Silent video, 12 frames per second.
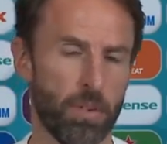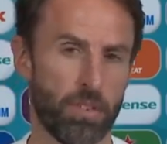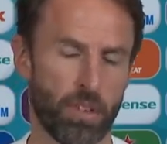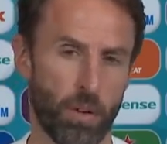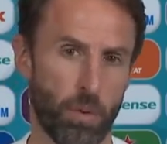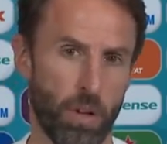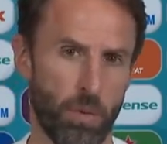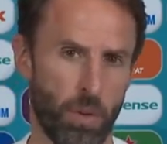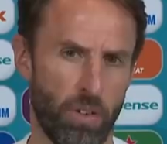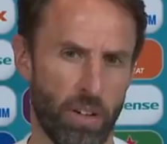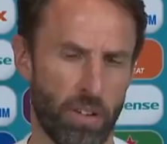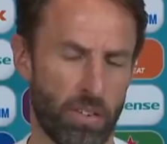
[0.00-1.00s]
So
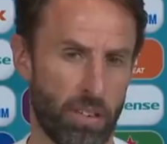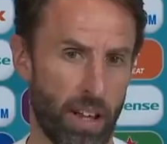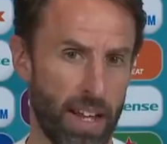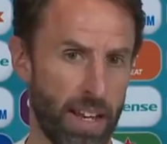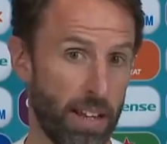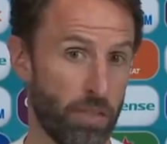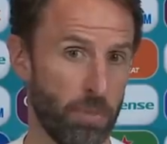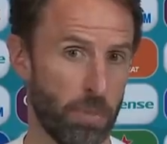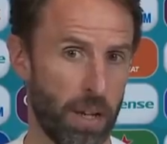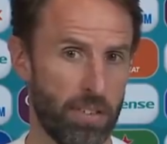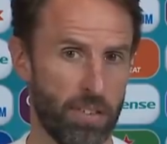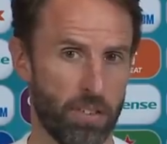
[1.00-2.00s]
we're in a slightly different
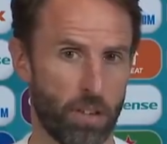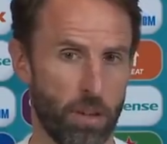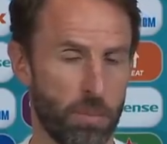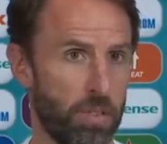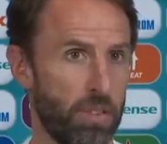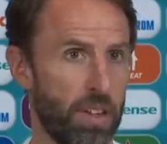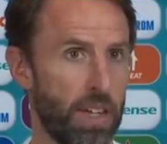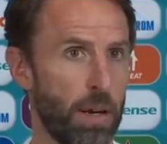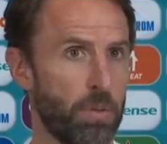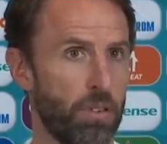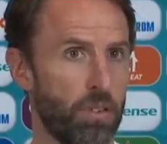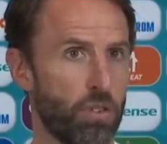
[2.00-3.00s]
place in terms of the
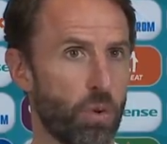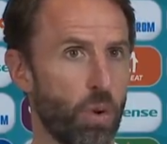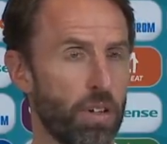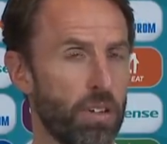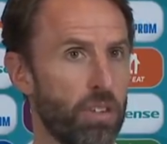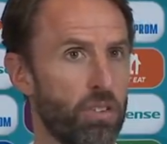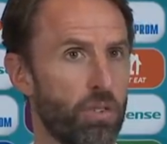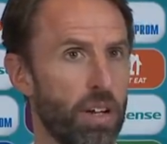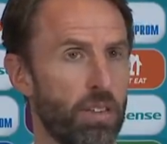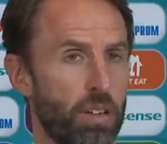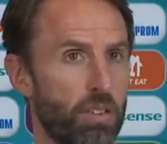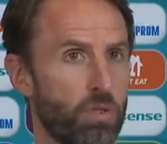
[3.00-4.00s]
depth of the squad and the
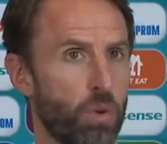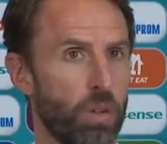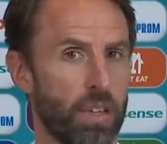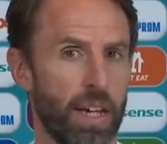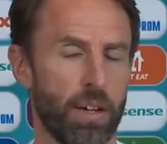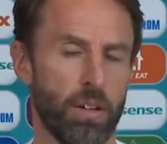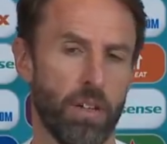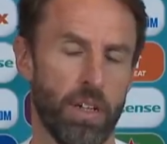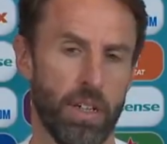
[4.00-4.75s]
strength of the squad now.